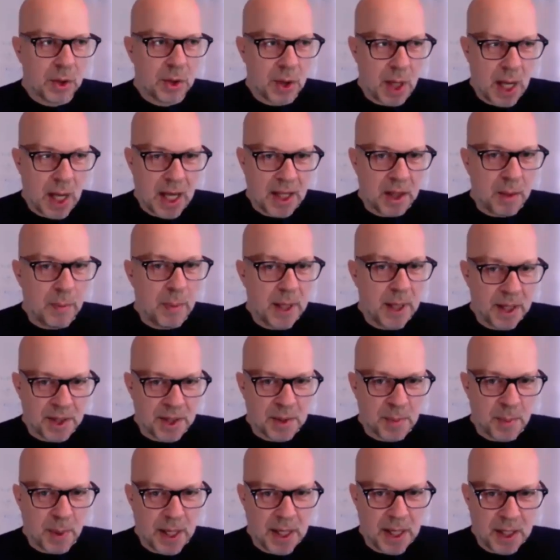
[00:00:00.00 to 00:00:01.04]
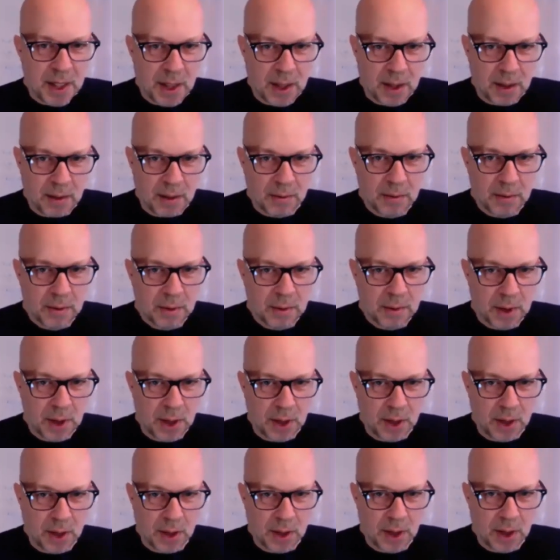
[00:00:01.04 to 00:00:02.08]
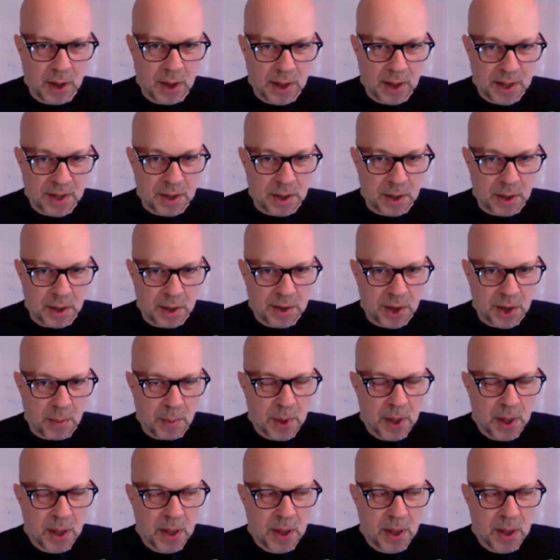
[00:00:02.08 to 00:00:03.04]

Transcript: had the biggest spike in listenership.